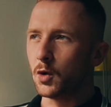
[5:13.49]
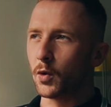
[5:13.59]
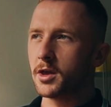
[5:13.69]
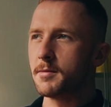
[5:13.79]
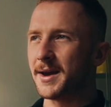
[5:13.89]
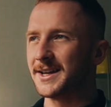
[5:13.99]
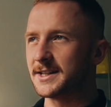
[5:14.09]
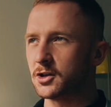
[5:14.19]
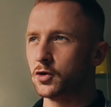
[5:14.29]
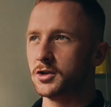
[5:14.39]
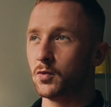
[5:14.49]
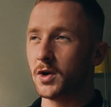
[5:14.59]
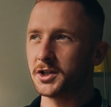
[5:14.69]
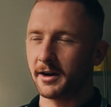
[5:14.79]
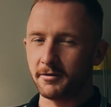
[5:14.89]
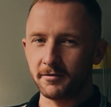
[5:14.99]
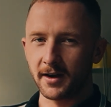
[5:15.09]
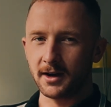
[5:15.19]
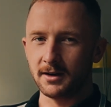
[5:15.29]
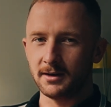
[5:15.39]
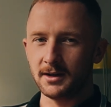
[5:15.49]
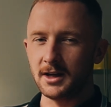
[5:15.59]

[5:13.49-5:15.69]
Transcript: And one of the biggest issues in which I find,